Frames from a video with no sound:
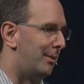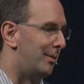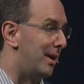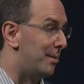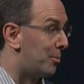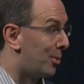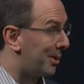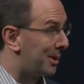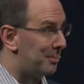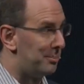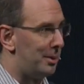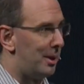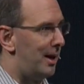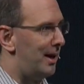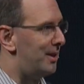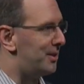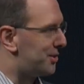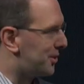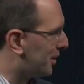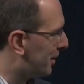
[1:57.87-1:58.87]
We have more
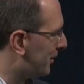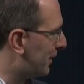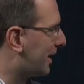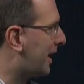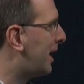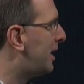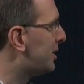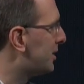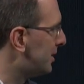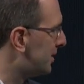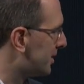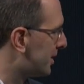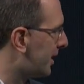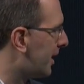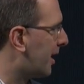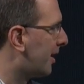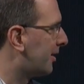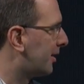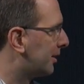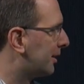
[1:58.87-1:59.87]
compliance certifications
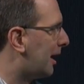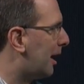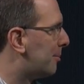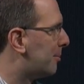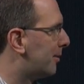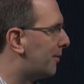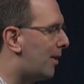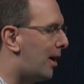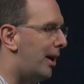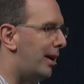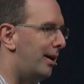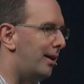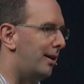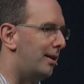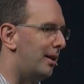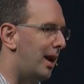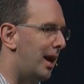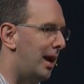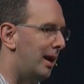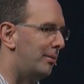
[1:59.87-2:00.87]
than any other cloud
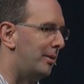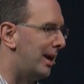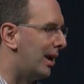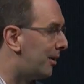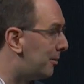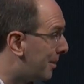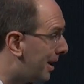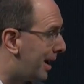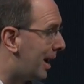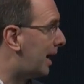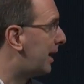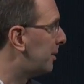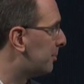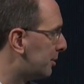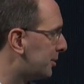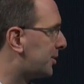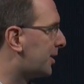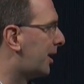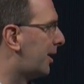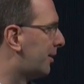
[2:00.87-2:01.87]
provider, and we now have about
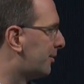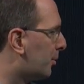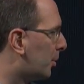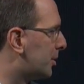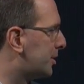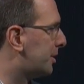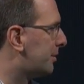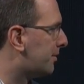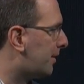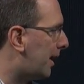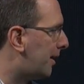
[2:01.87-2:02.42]
90% of the Fortune